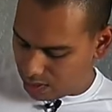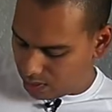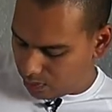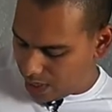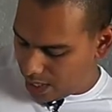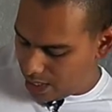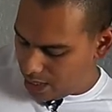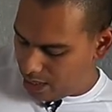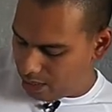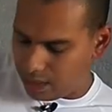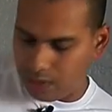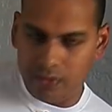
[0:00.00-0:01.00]
fairly
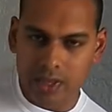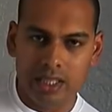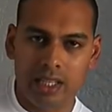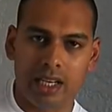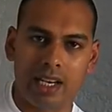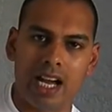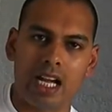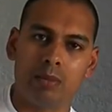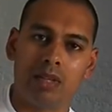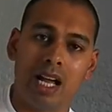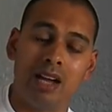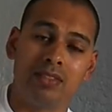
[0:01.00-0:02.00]
easy and fairly
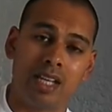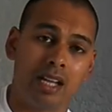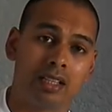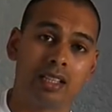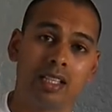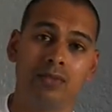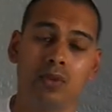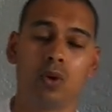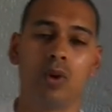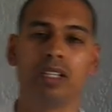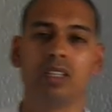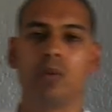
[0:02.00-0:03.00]
reliable. I've done it like that for
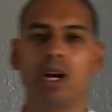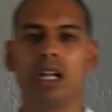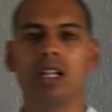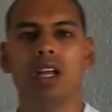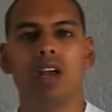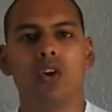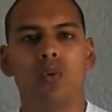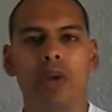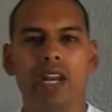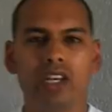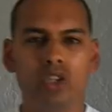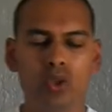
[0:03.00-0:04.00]
quite a while. When
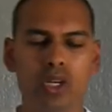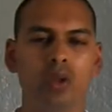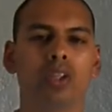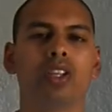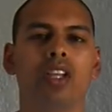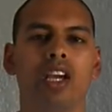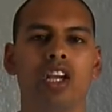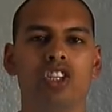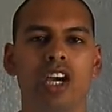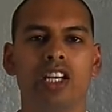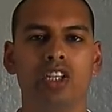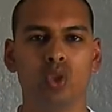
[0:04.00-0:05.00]
I do go to the range,
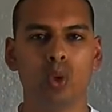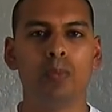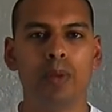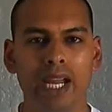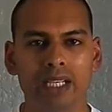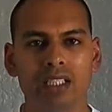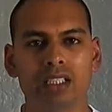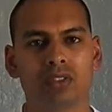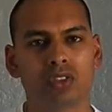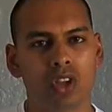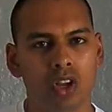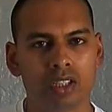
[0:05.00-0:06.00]
I do practice
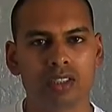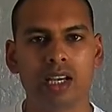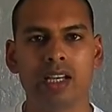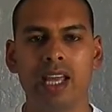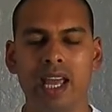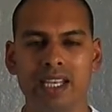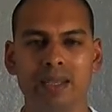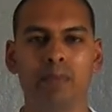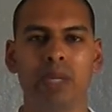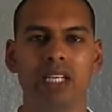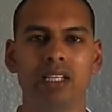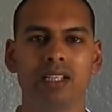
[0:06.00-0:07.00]
strong side and
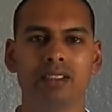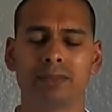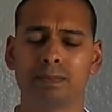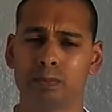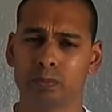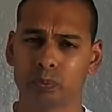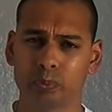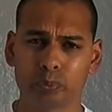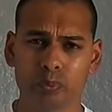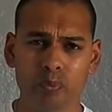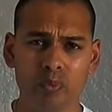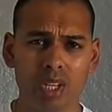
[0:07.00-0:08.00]
appendix
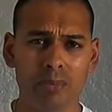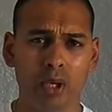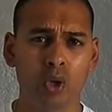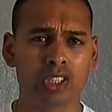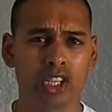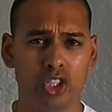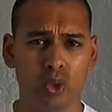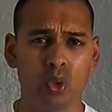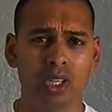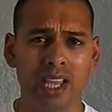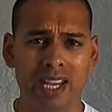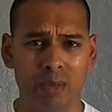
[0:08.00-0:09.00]
because I do
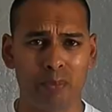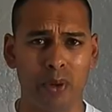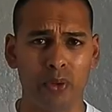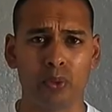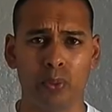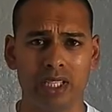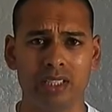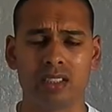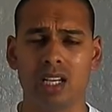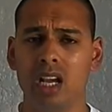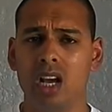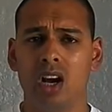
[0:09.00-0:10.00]
carry both ways
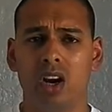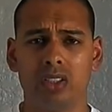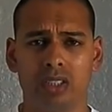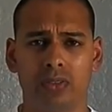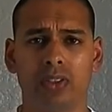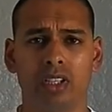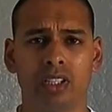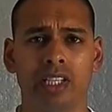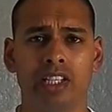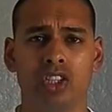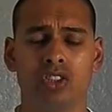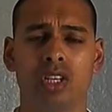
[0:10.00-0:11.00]
on different
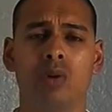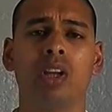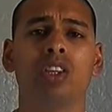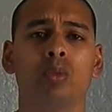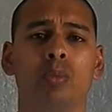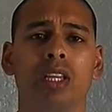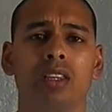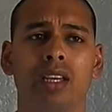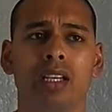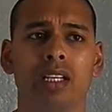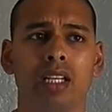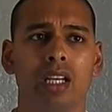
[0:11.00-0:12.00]
occasions. So I want to
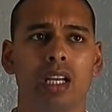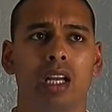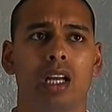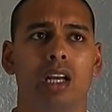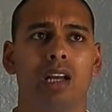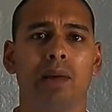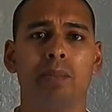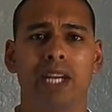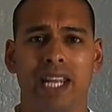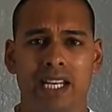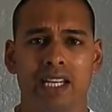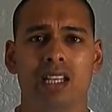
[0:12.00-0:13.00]
maintain
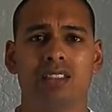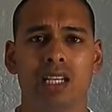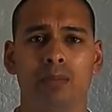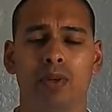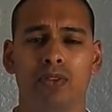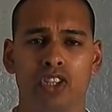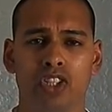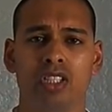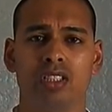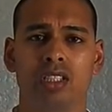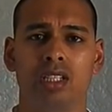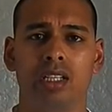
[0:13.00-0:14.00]
readiness and
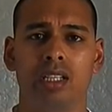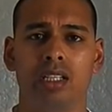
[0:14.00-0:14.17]
proficiency